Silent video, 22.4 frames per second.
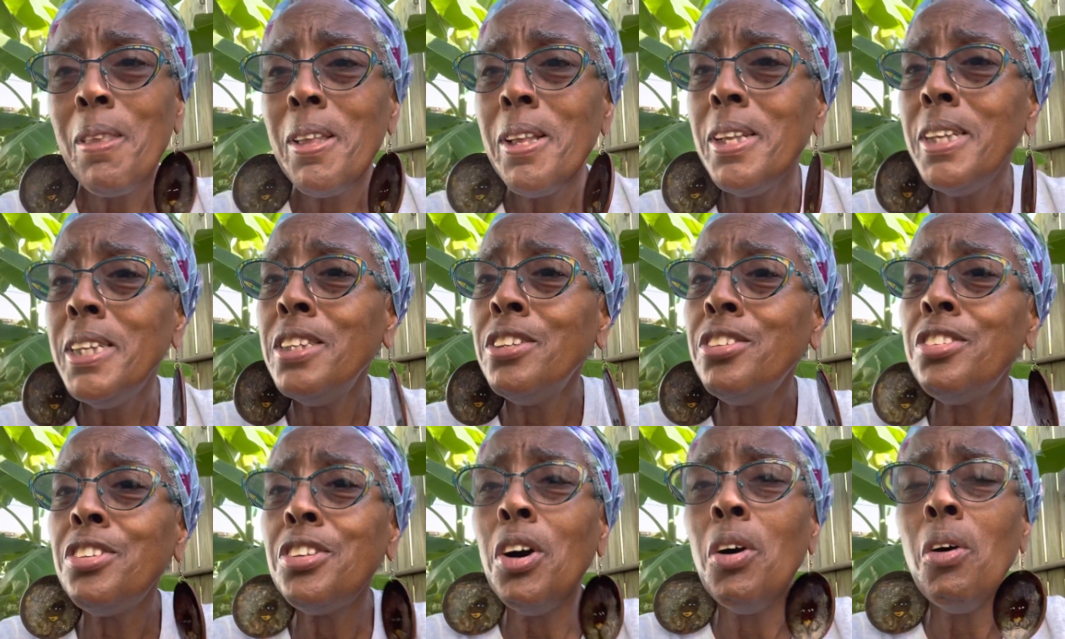
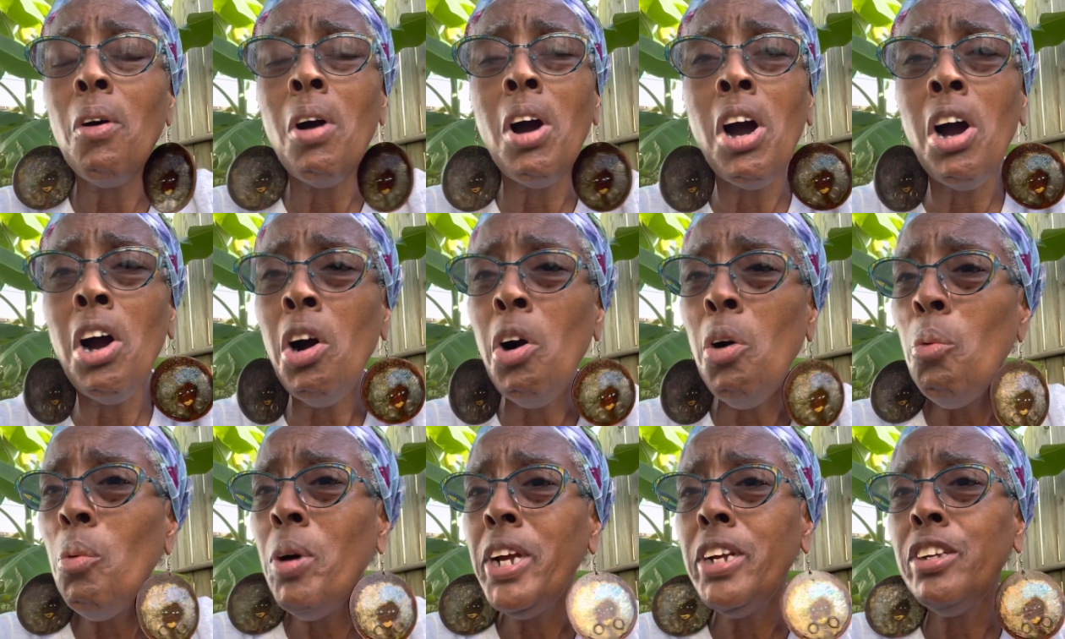it's going to
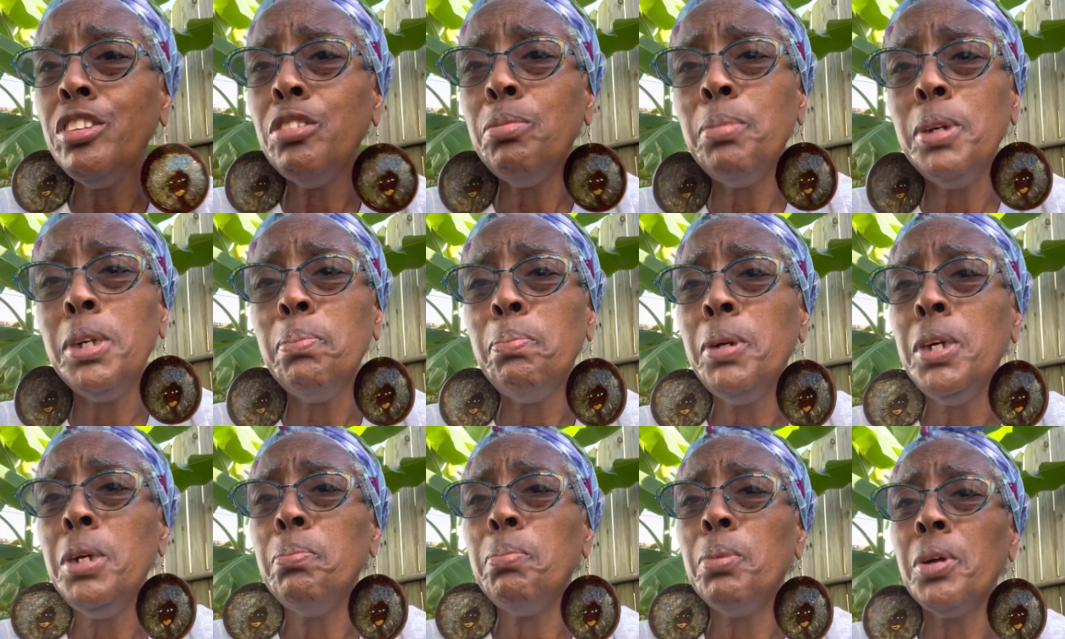always be
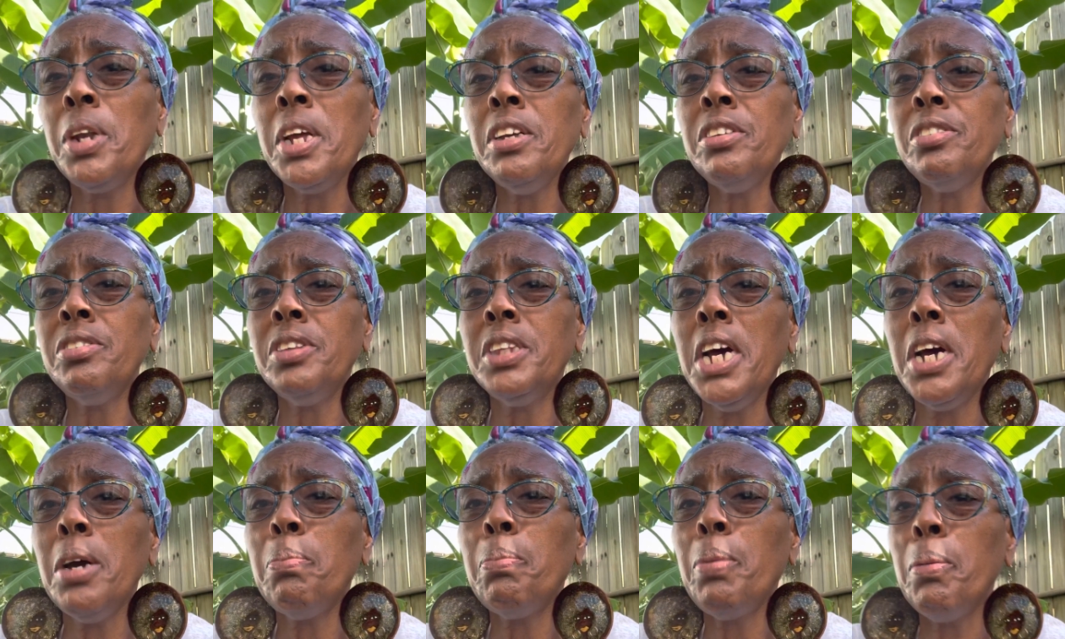people that's
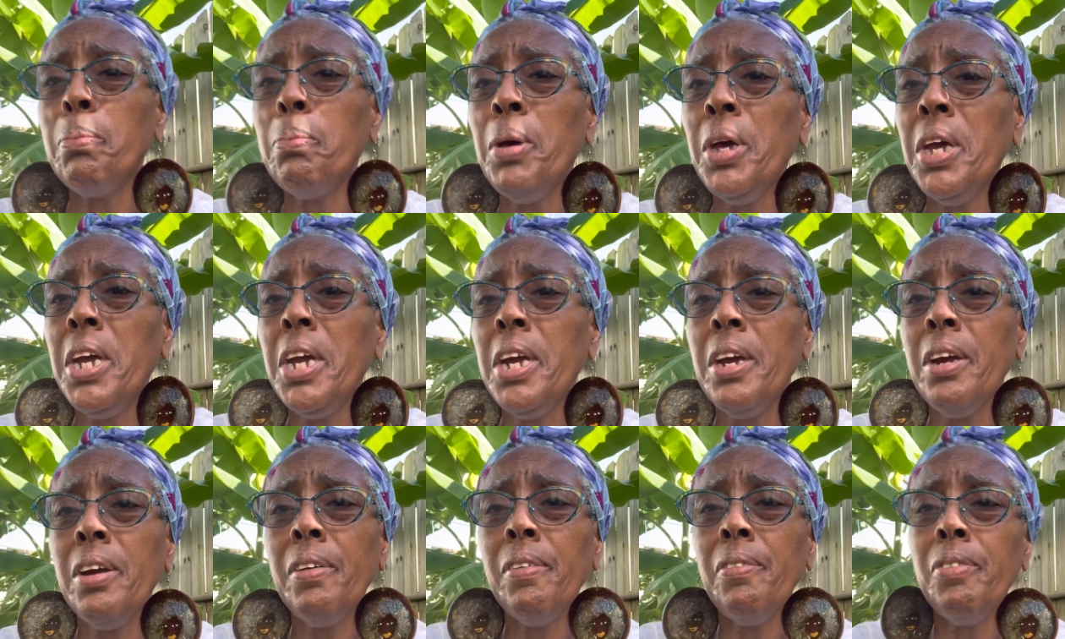not
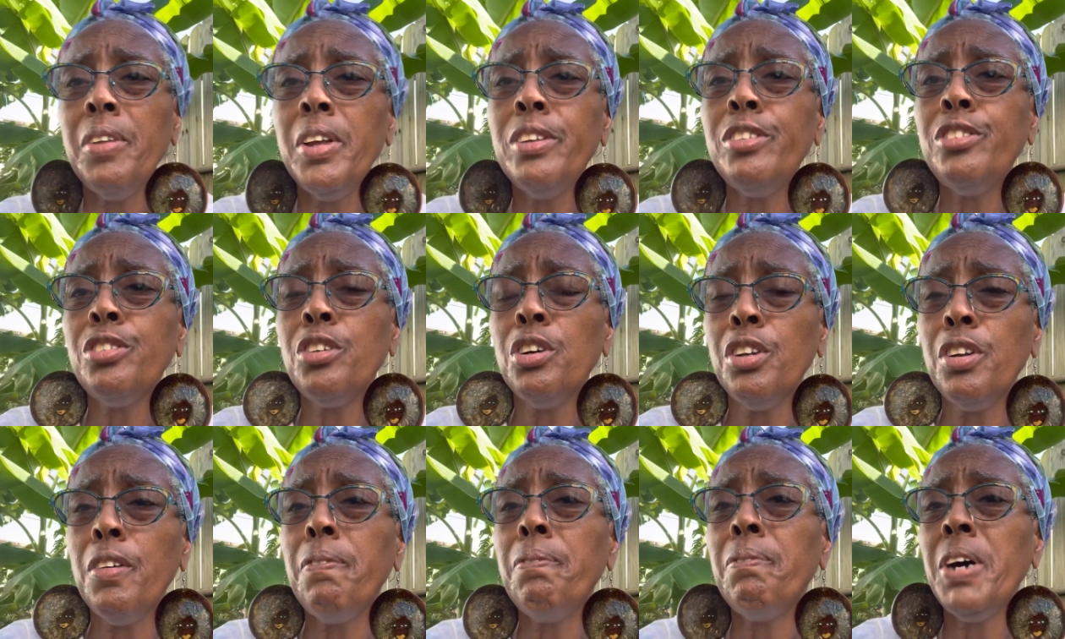prepared that's going
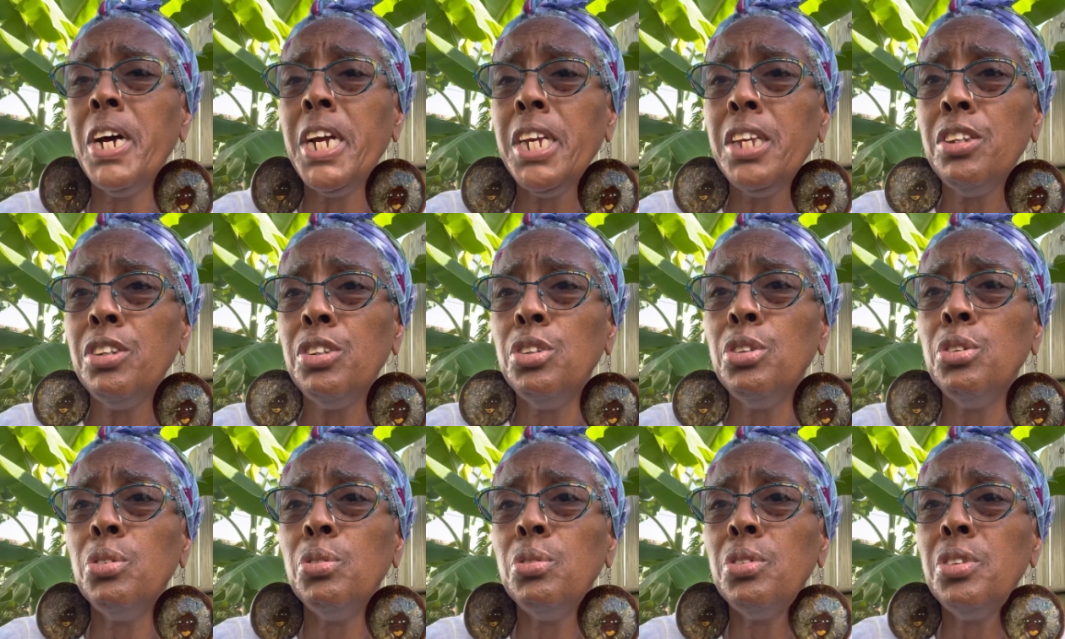to fight
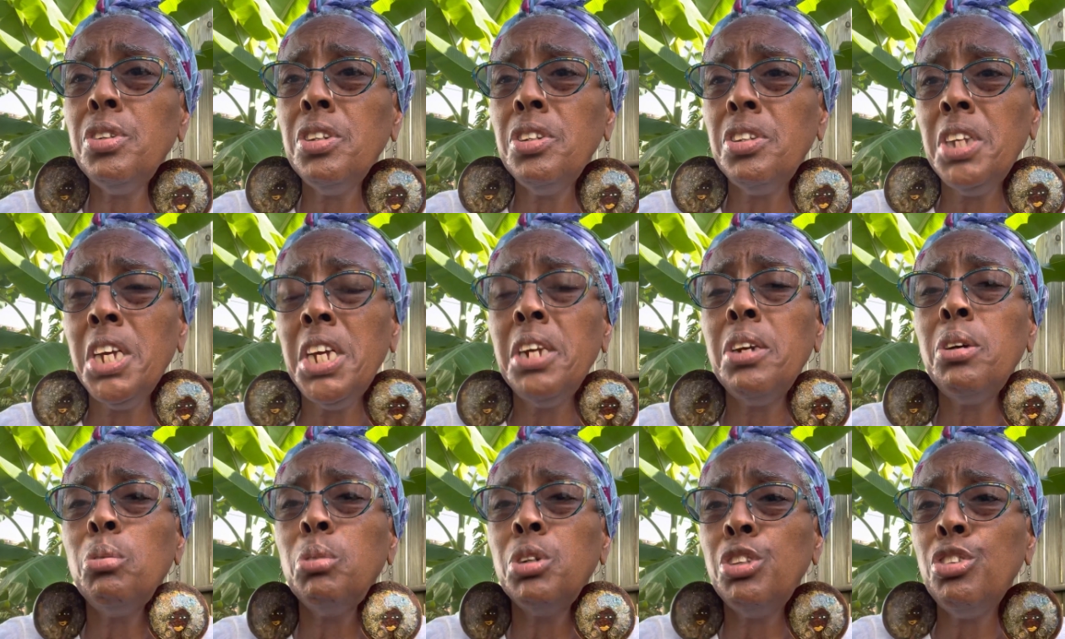you to
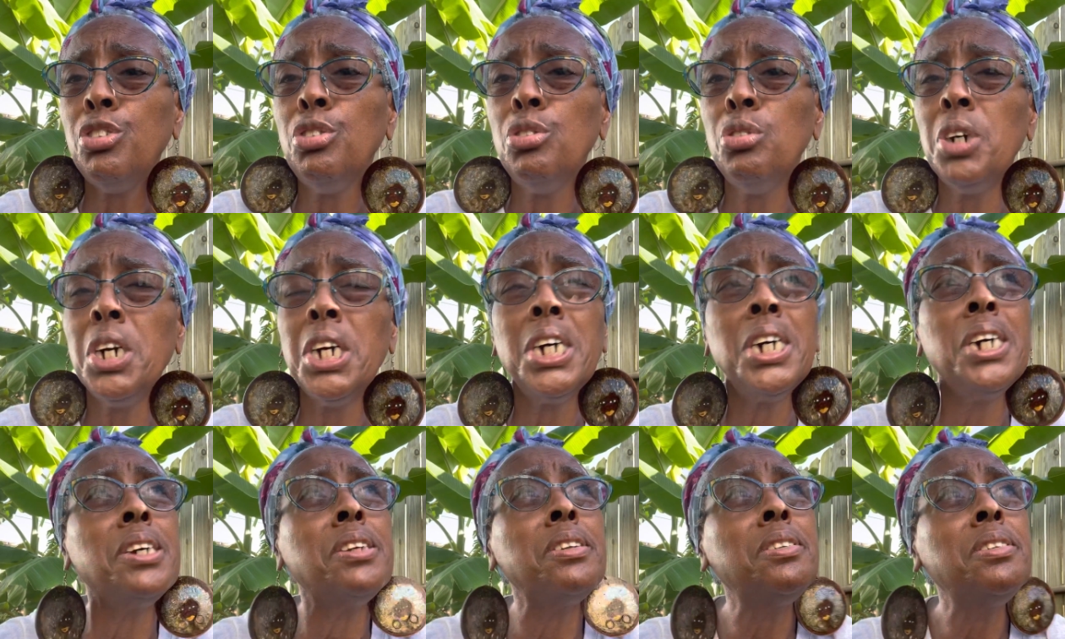take what you got.